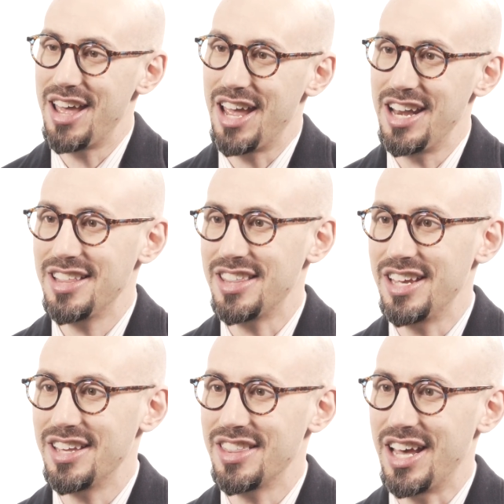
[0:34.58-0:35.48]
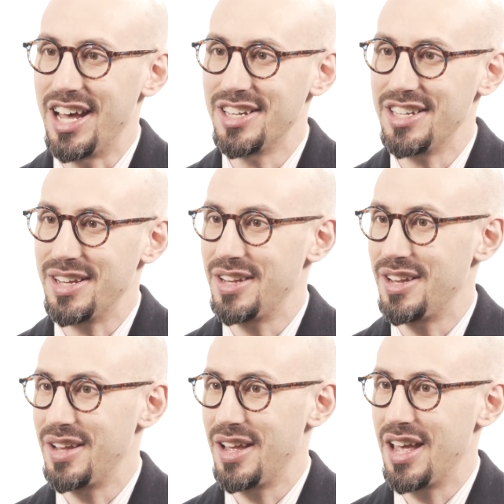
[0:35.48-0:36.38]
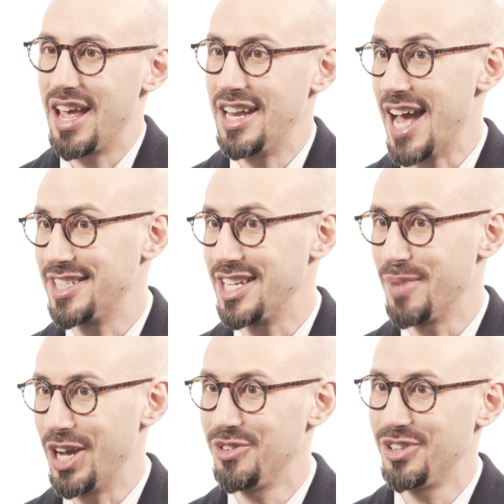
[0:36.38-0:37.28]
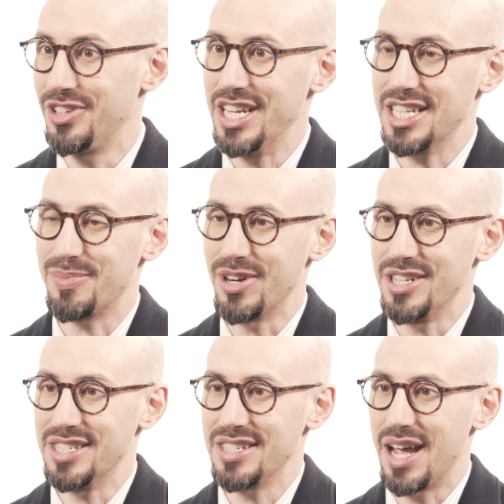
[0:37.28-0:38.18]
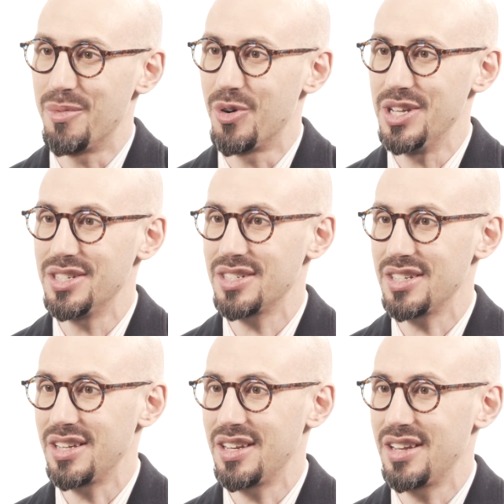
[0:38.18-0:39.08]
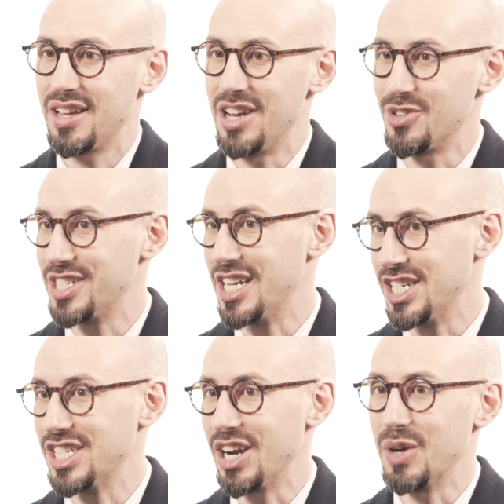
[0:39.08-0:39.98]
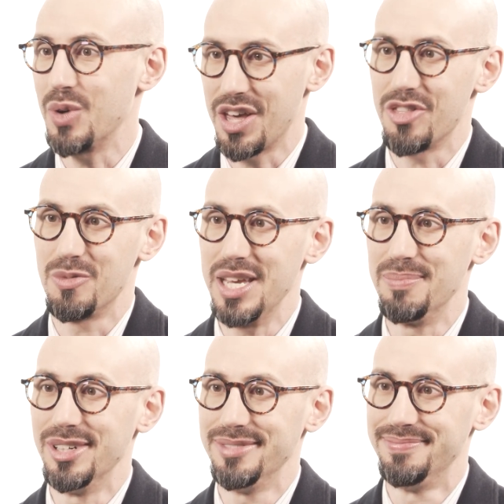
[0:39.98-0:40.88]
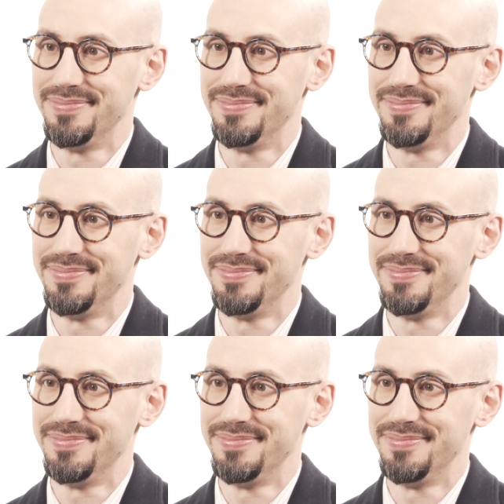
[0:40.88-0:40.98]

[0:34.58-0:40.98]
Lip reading: Anything that enhances my own learning experience, I'm always interested in sharing with other people.